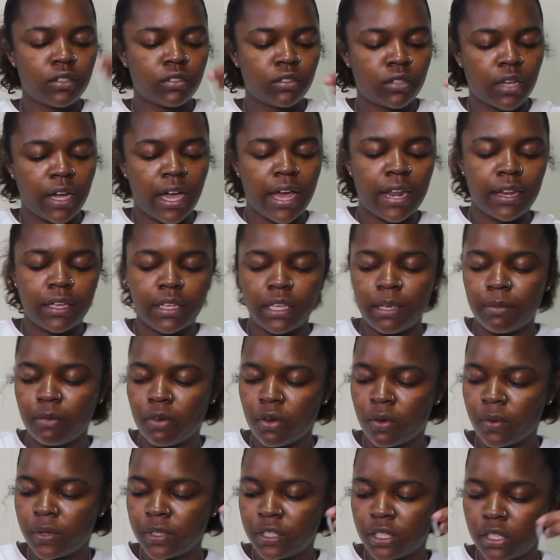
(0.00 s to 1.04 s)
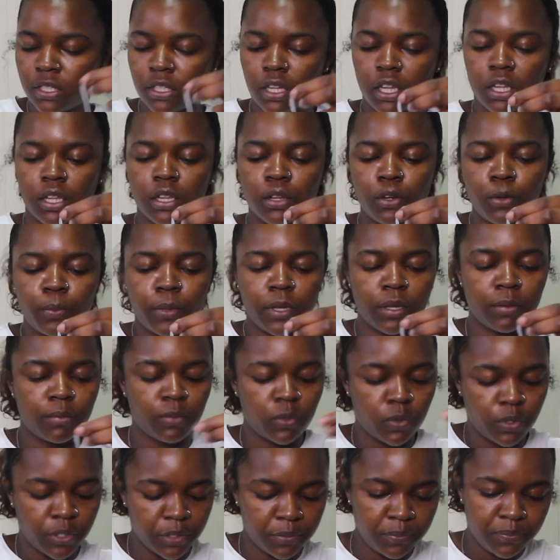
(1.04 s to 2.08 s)
So I gotta keep going just a little bit
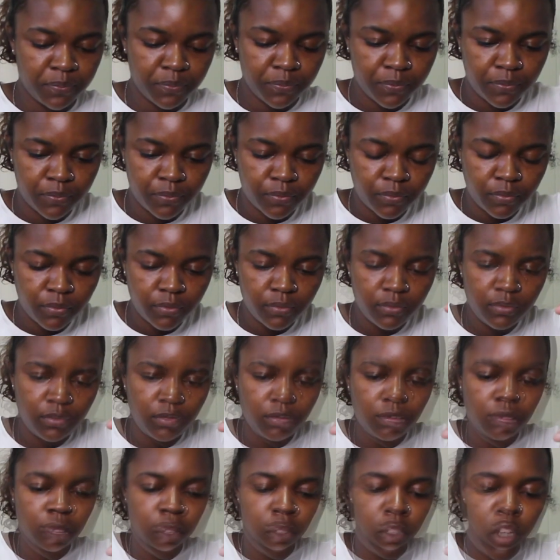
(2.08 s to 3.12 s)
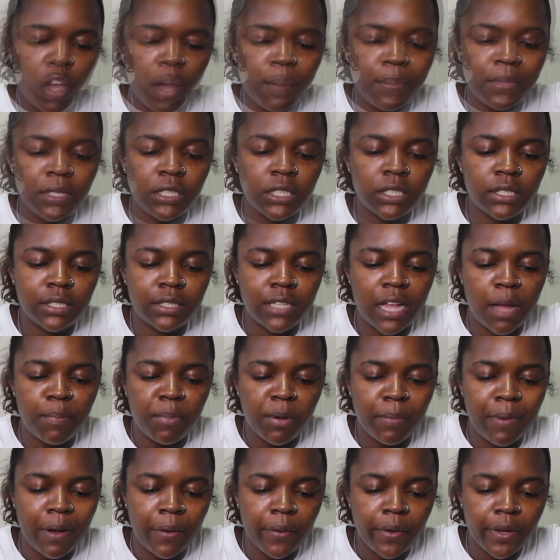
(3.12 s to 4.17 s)
more. So I'm gonna just stop
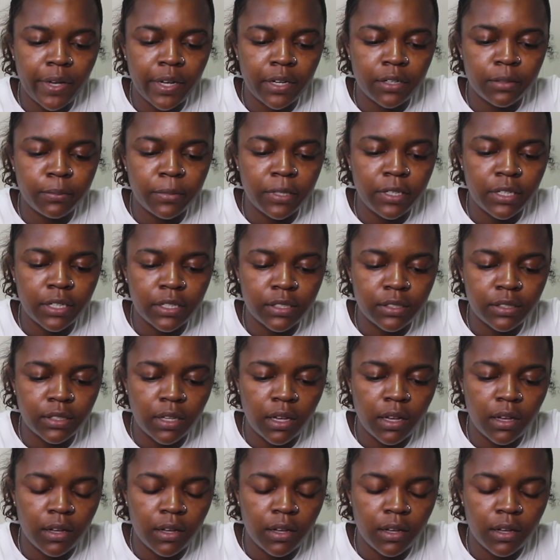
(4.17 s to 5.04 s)
about here, because